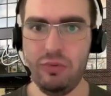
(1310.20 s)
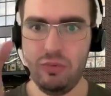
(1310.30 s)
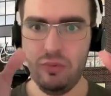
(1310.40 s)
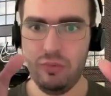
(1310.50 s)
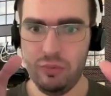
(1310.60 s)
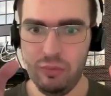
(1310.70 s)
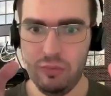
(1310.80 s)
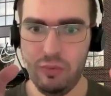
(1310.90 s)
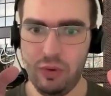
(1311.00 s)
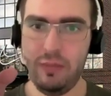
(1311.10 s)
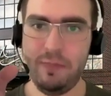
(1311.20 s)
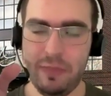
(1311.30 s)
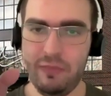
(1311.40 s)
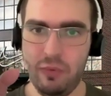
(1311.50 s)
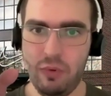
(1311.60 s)
look for
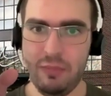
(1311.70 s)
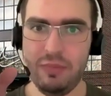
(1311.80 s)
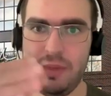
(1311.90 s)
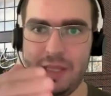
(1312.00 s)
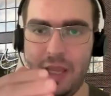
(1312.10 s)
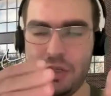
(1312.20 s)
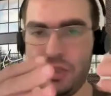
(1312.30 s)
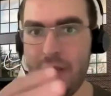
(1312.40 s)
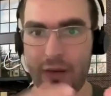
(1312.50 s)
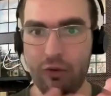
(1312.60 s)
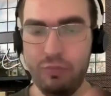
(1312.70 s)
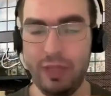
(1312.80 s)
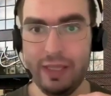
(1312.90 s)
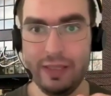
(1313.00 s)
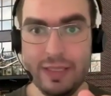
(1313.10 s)
implementation of
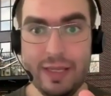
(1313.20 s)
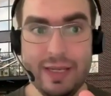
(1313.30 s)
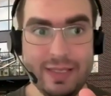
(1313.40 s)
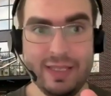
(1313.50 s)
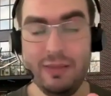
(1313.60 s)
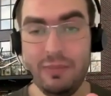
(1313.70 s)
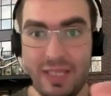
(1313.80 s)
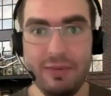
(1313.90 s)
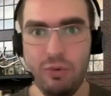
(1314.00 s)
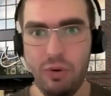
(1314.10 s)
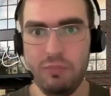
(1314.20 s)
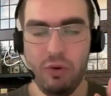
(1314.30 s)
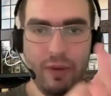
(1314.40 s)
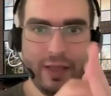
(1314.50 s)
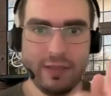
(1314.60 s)
plugin system. Stevedore
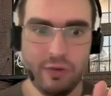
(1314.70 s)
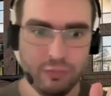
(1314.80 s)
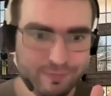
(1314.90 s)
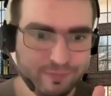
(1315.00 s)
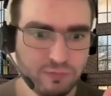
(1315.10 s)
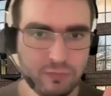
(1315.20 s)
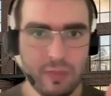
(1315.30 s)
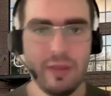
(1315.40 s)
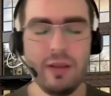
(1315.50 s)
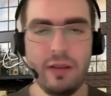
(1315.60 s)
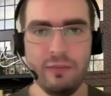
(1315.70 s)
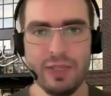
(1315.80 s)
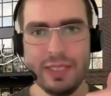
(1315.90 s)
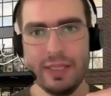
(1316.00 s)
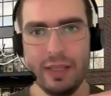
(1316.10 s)
provides you
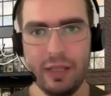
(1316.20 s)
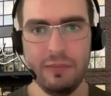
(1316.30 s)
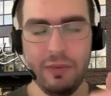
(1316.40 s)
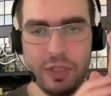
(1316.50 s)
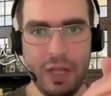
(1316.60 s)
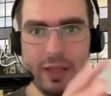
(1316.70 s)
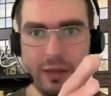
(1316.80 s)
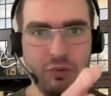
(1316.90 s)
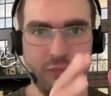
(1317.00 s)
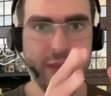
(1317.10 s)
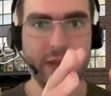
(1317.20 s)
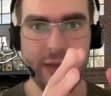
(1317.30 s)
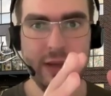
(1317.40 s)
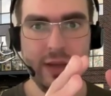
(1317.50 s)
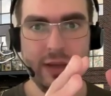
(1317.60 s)
with standard functionality to build
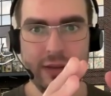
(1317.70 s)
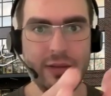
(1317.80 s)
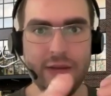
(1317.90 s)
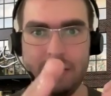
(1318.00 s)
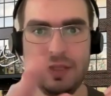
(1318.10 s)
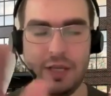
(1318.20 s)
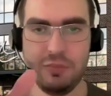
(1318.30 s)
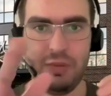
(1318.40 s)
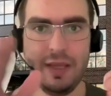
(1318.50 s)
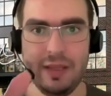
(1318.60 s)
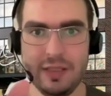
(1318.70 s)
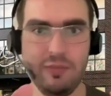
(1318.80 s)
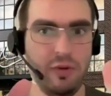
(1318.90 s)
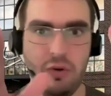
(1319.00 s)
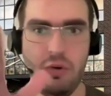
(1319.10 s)
such plugins
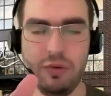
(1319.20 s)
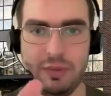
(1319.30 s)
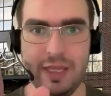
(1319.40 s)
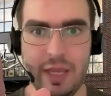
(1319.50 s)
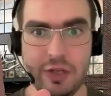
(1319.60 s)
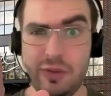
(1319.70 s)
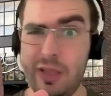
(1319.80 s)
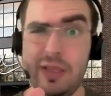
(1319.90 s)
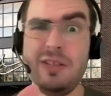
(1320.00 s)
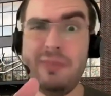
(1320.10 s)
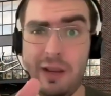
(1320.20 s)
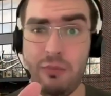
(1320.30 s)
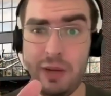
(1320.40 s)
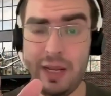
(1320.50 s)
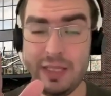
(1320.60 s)
for your own application. It is very
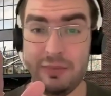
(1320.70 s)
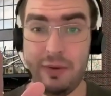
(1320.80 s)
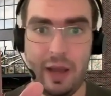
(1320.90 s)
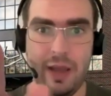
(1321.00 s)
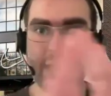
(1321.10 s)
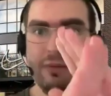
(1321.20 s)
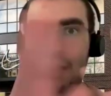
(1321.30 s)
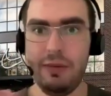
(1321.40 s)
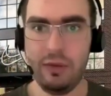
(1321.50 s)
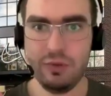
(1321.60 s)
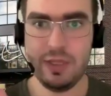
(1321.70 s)
comprehensive. I have never used